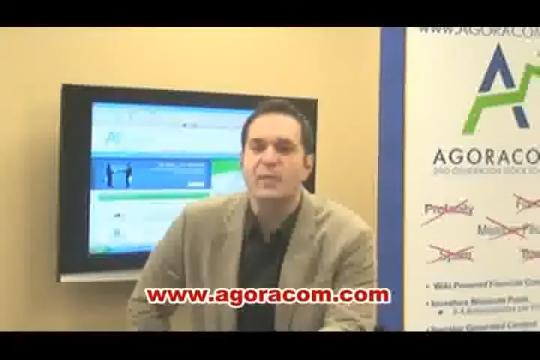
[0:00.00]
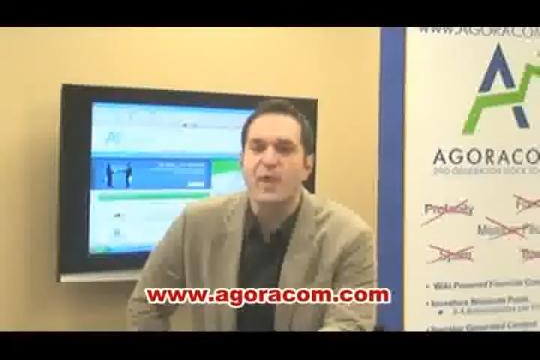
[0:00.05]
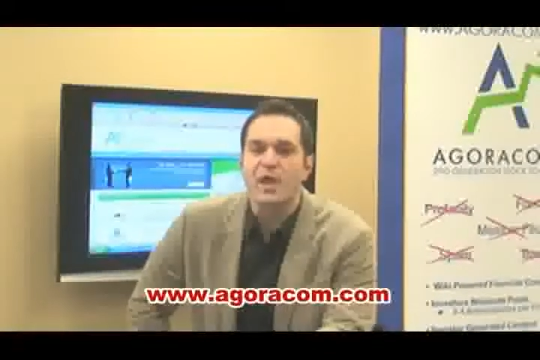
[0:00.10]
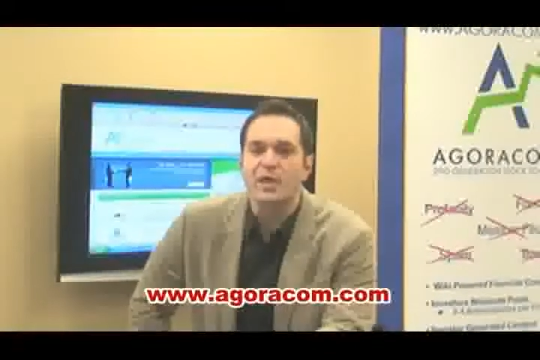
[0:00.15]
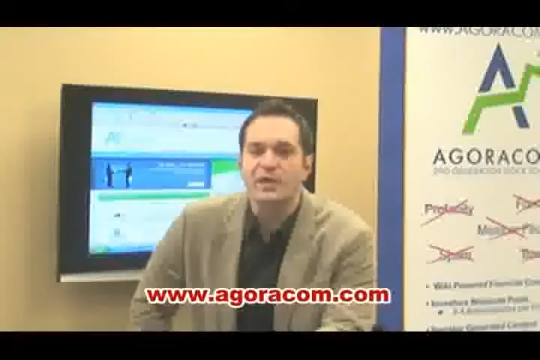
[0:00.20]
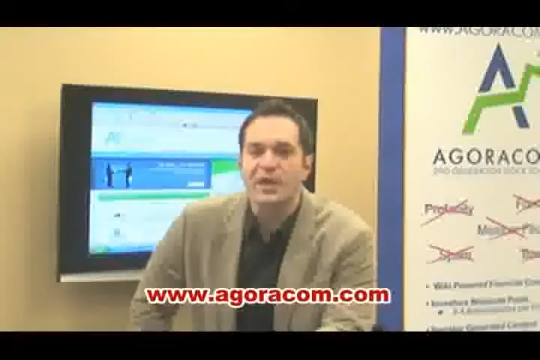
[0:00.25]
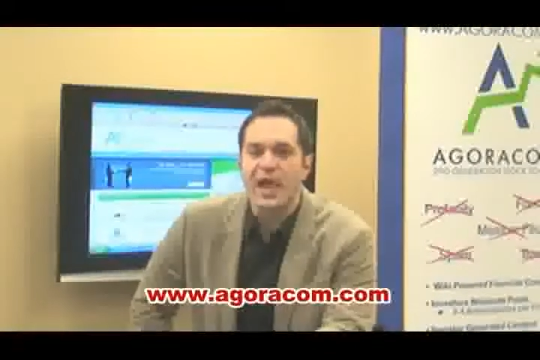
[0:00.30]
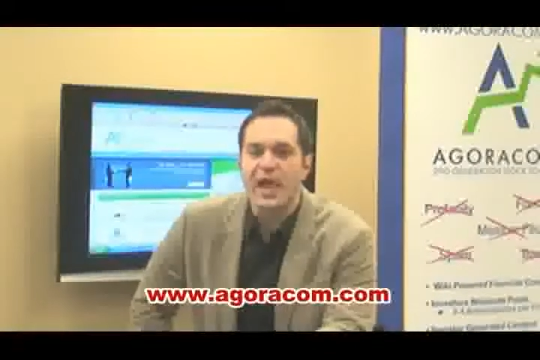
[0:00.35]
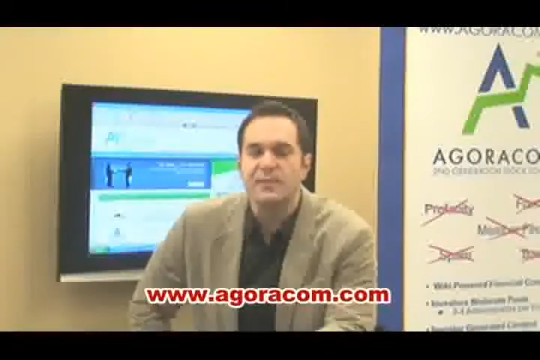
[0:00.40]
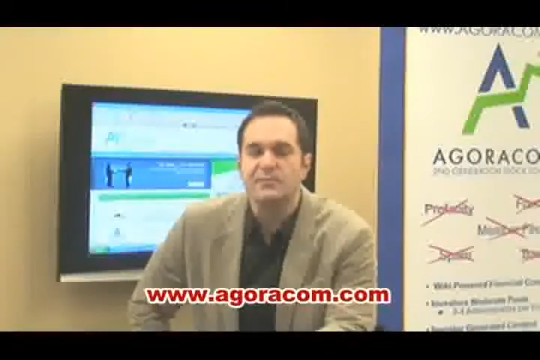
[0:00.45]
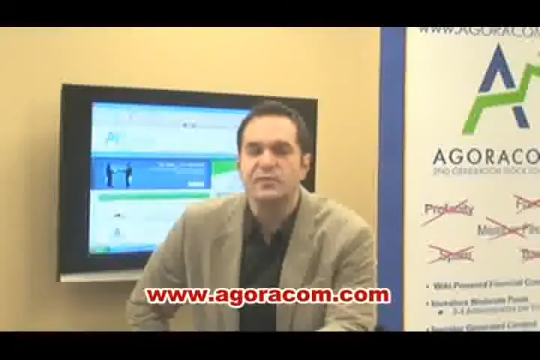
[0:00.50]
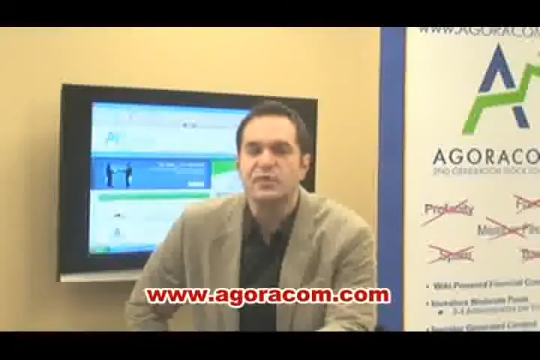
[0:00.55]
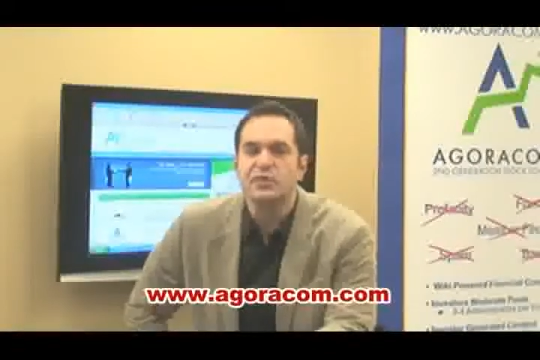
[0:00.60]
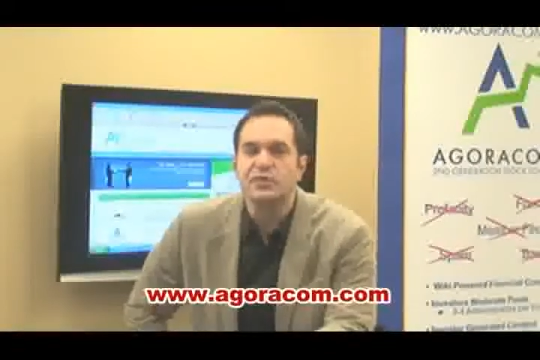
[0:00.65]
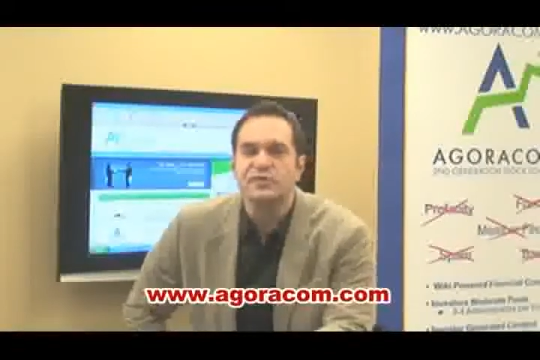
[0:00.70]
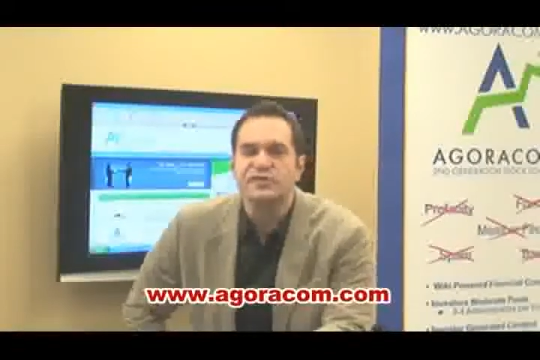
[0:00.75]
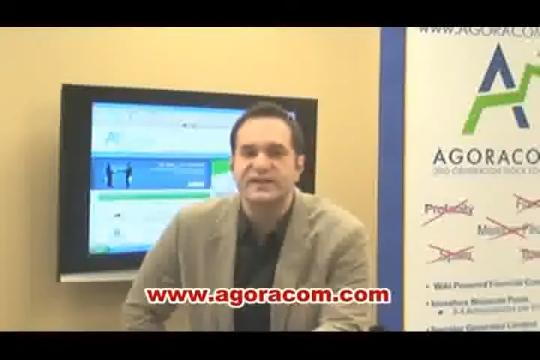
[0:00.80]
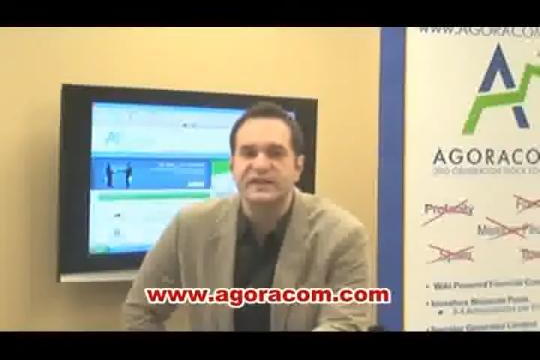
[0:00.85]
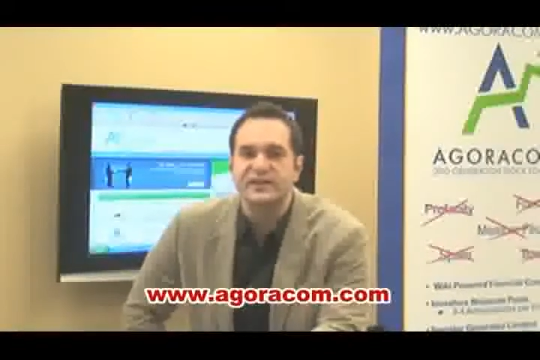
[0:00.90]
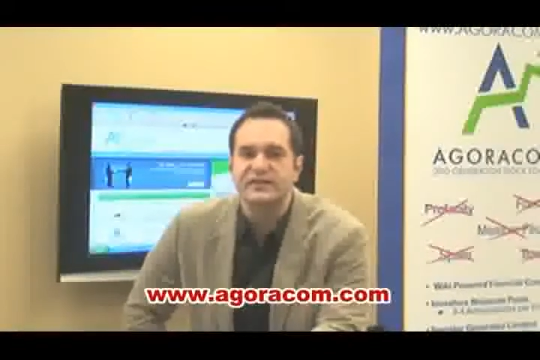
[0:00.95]
Small Cap
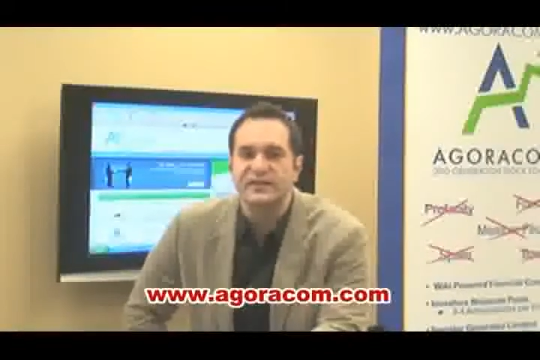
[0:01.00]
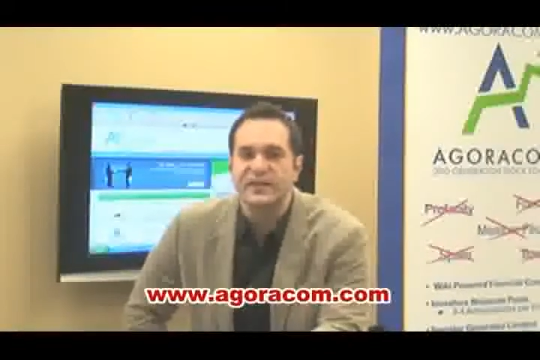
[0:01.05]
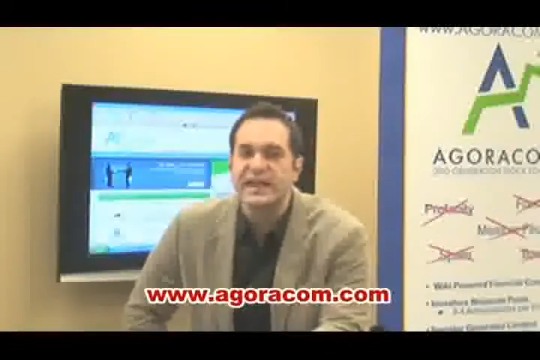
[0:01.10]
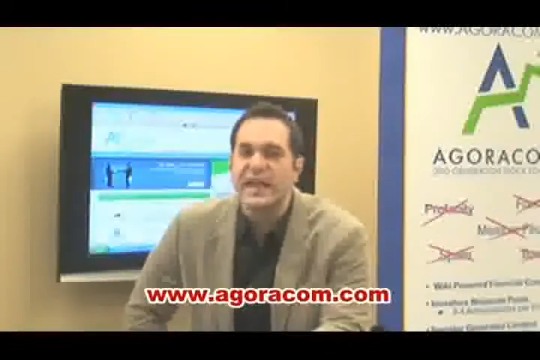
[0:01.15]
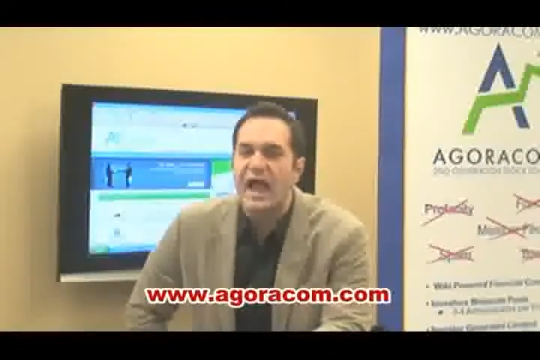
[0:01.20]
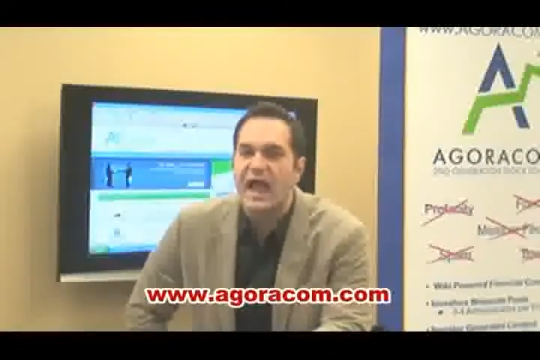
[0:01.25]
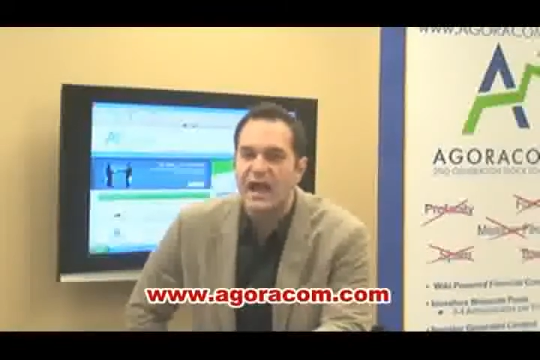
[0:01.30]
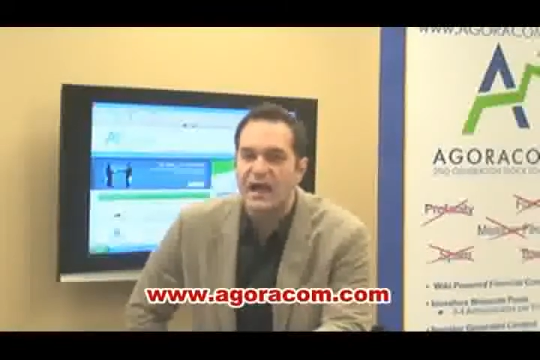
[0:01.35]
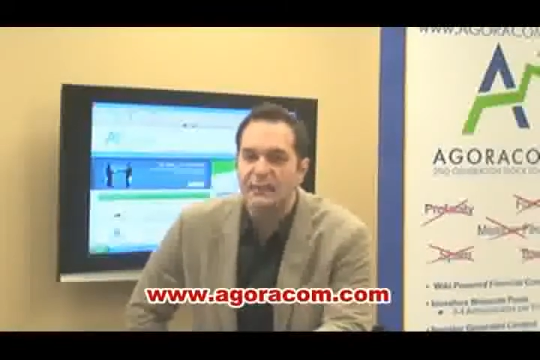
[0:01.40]
News TV.